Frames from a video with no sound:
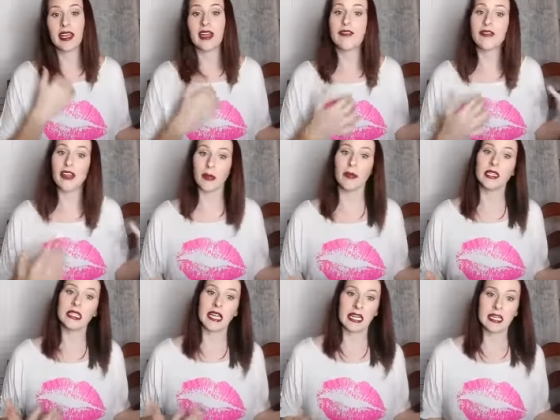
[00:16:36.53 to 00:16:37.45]
if they would
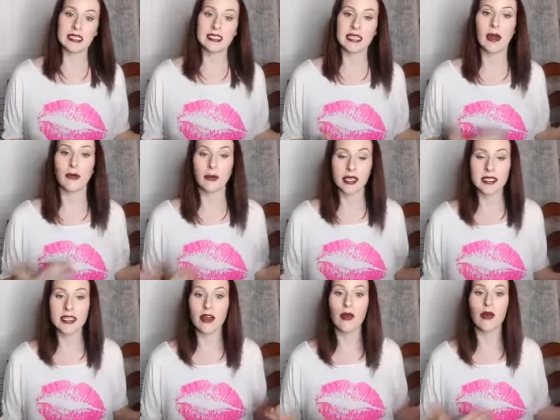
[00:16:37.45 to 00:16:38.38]
like this at
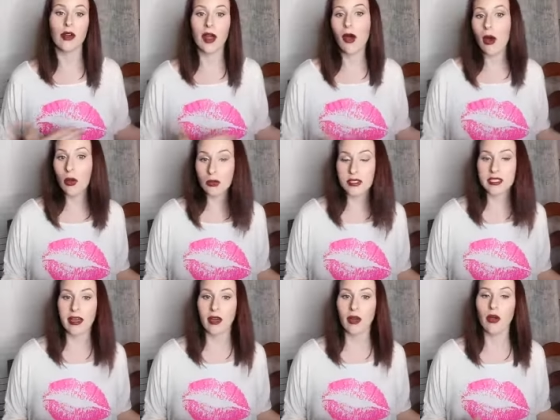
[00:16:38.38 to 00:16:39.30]
retail or at
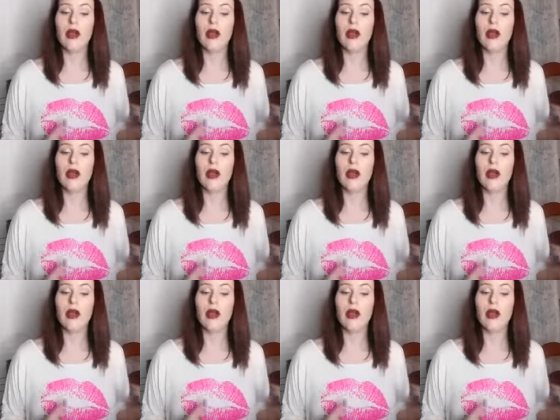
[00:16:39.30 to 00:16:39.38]
wholesale.